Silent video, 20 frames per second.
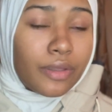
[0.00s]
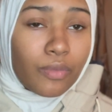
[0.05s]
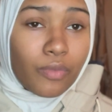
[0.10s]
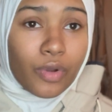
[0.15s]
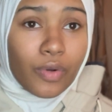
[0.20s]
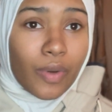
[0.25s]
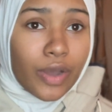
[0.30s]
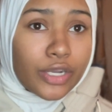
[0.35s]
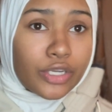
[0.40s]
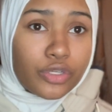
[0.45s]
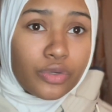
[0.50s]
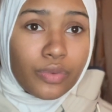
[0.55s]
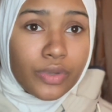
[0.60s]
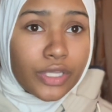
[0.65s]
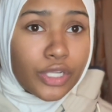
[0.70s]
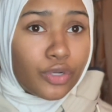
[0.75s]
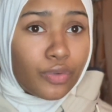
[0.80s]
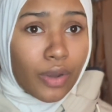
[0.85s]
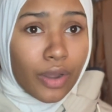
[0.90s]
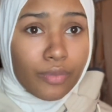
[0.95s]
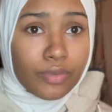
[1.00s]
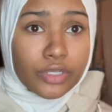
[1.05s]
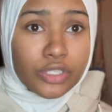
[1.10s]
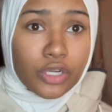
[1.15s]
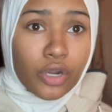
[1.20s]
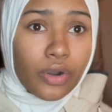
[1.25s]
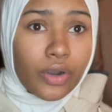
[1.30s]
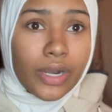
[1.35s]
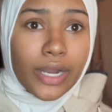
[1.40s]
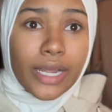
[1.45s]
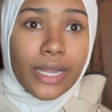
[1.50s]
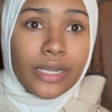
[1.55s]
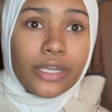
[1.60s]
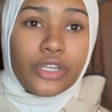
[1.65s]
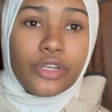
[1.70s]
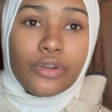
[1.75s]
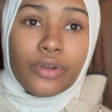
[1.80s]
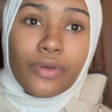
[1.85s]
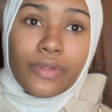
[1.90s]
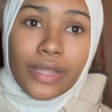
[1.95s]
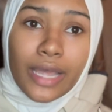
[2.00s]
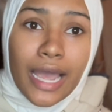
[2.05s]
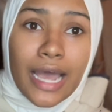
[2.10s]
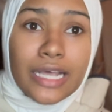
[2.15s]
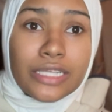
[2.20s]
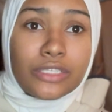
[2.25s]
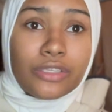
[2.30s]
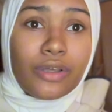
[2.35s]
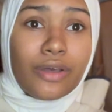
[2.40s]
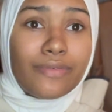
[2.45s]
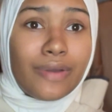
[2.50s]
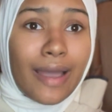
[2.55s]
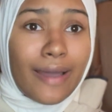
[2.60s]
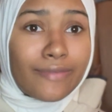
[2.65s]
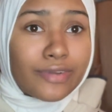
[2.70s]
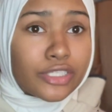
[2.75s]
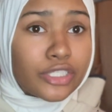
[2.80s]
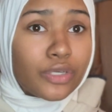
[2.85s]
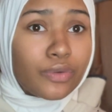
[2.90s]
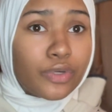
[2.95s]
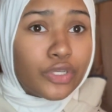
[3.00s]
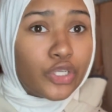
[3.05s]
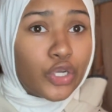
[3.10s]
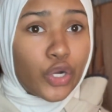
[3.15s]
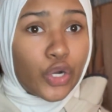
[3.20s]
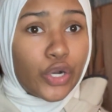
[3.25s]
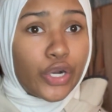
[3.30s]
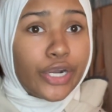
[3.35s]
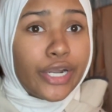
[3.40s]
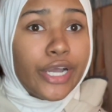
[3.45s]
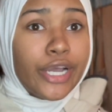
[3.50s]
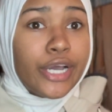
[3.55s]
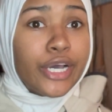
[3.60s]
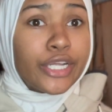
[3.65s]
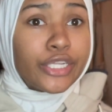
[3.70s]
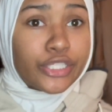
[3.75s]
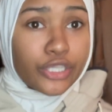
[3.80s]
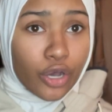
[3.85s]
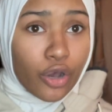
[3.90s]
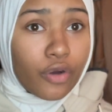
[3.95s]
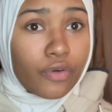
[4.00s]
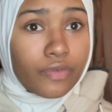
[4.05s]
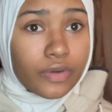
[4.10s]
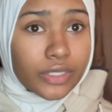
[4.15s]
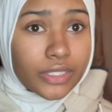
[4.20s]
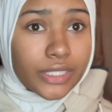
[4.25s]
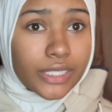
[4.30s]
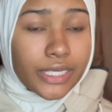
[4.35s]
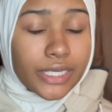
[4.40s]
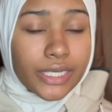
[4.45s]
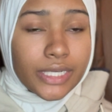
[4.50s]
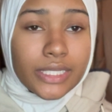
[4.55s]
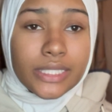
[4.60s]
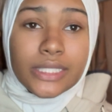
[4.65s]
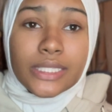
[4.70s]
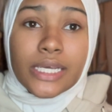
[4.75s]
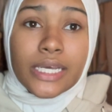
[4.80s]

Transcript: What do I do with it? Do I return it? Do you know the hassle of having to return to overseas?